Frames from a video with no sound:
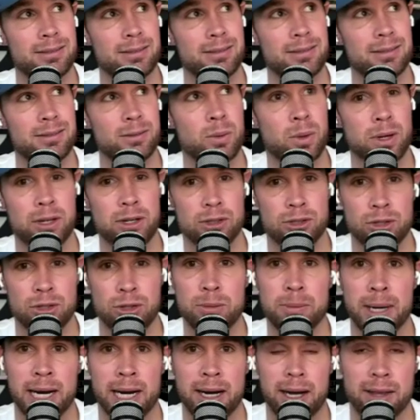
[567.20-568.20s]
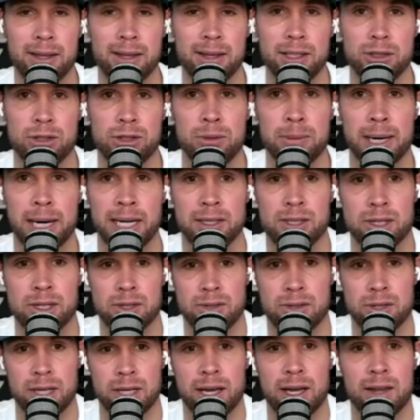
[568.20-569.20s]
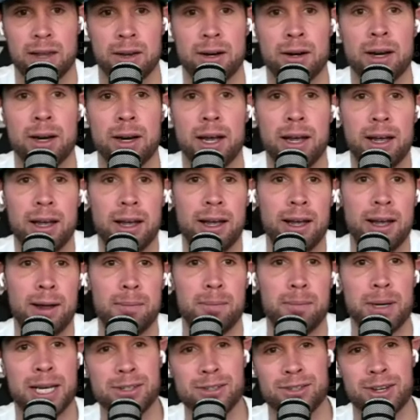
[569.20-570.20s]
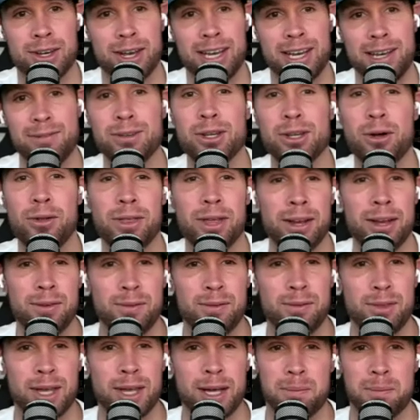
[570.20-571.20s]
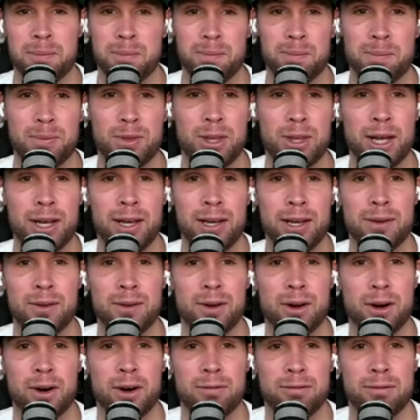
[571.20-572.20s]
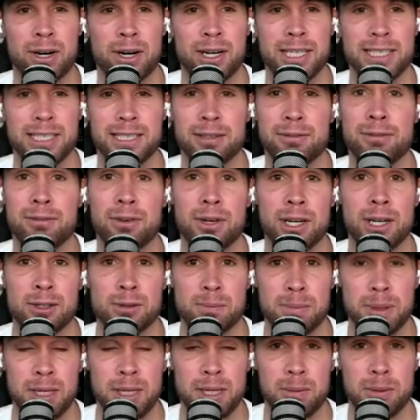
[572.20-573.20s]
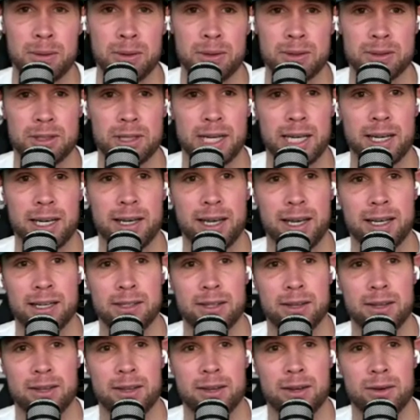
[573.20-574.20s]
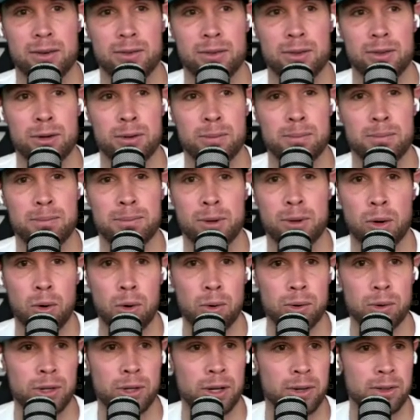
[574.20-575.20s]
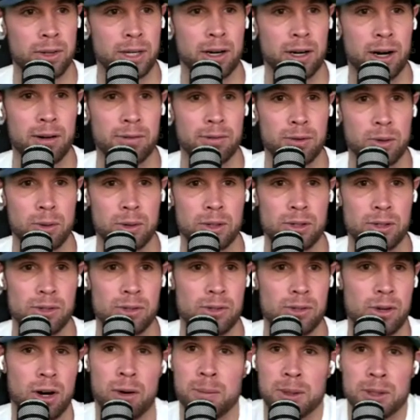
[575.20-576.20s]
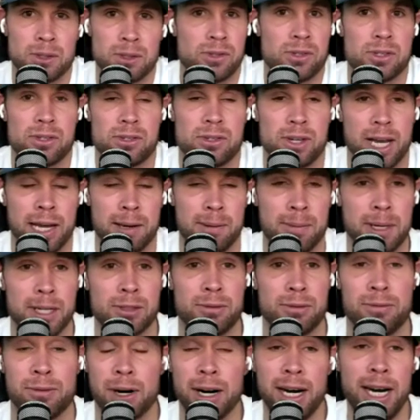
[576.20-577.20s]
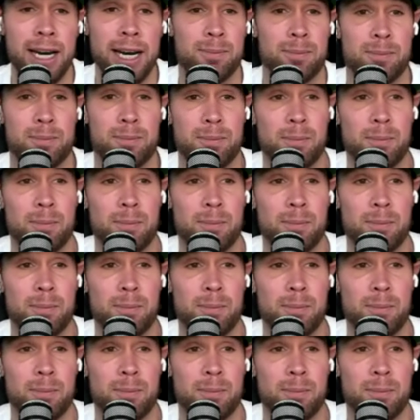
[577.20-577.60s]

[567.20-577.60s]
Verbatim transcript: one or two match I think two matches together because even though they they they are very different as people, like it that their mold on the golf course is almost the same and it's very